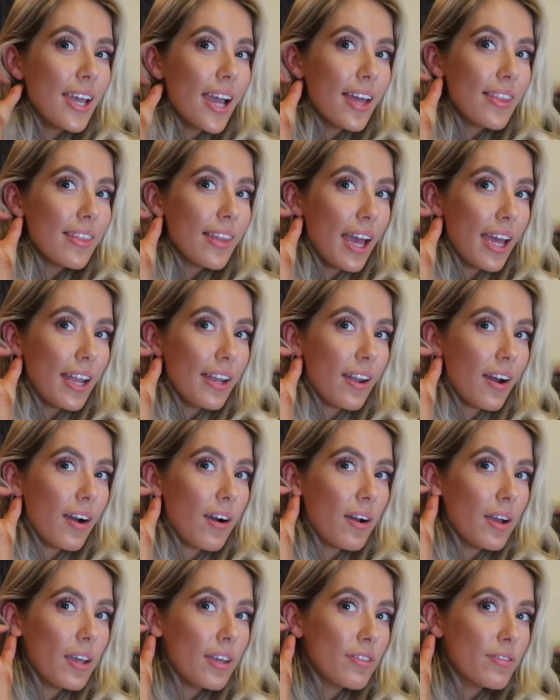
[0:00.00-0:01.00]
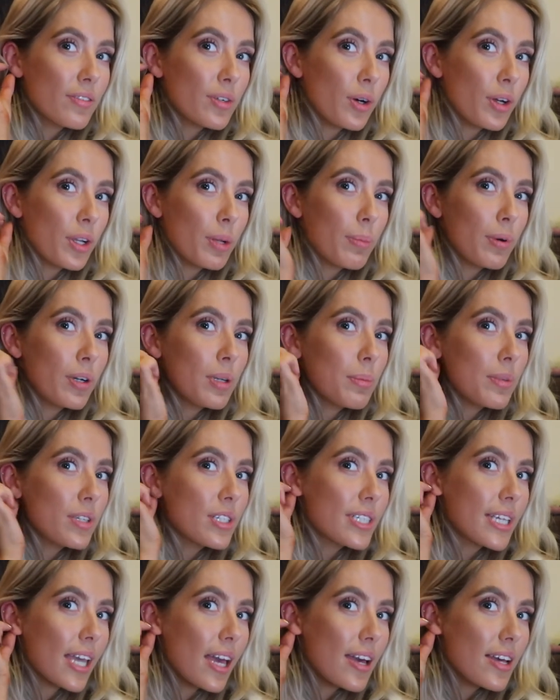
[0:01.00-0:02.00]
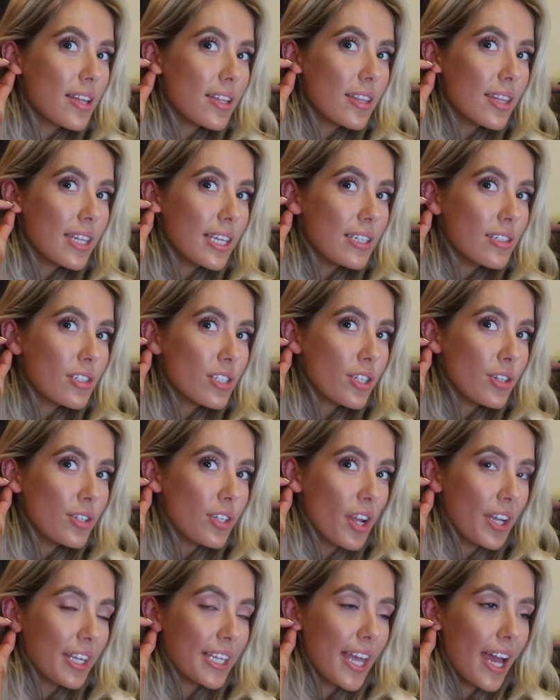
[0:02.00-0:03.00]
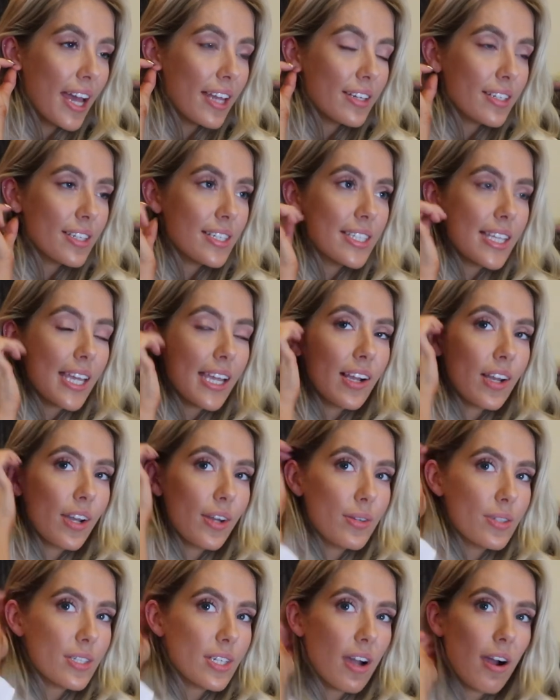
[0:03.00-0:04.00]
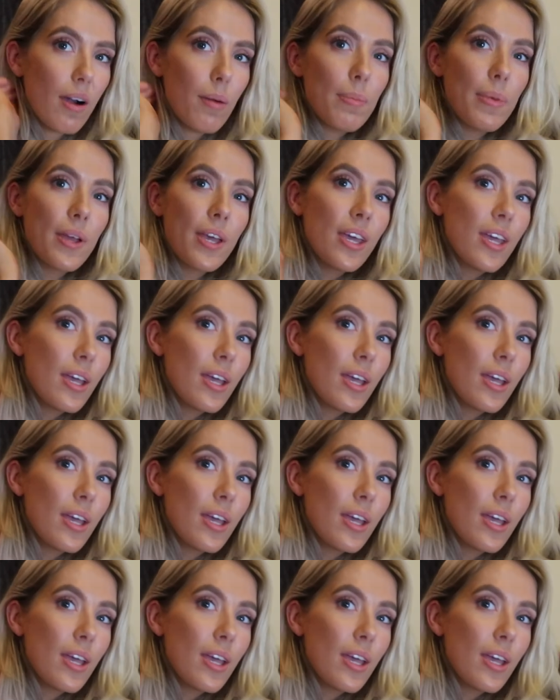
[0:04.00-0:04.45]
and then I've got an appointment to get these two done again because they closed up.